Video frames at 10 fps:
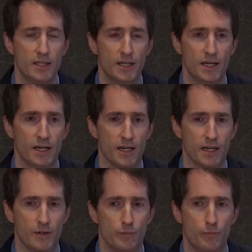Uh,
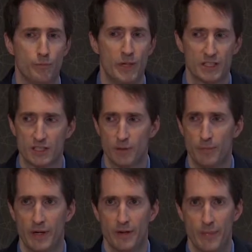but, some,
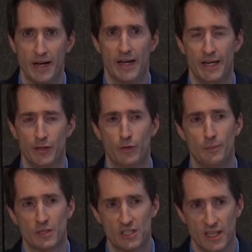but in about
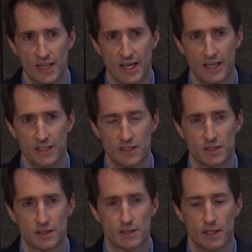83% of the
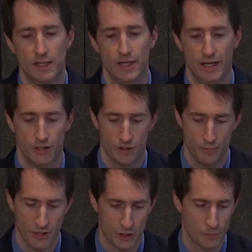cases, it's a
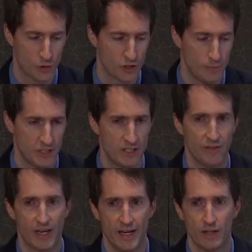much more specific
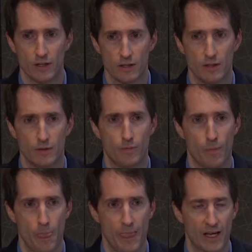error
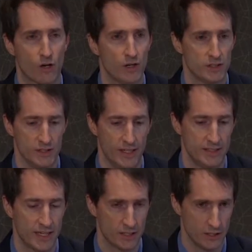that causes it. It's
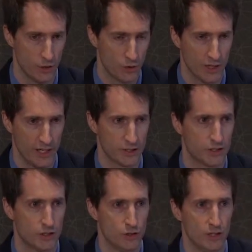actually localized
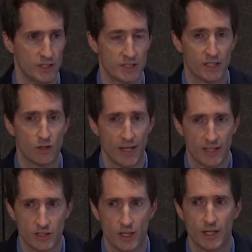to a single
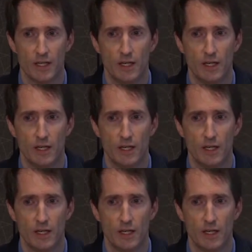exon.